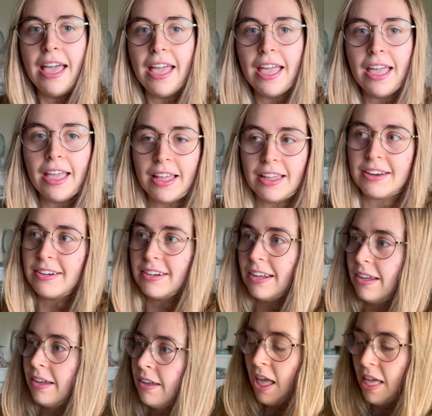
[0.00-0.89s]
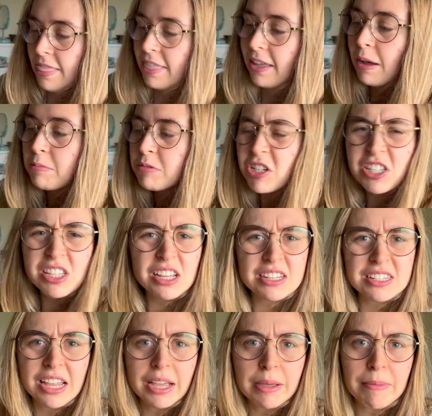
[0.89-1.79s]
and I think I'm just
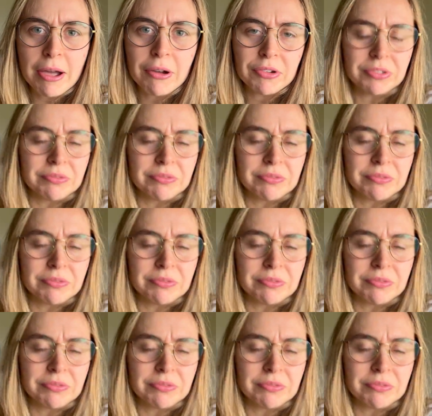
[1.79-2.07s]
gonna take them out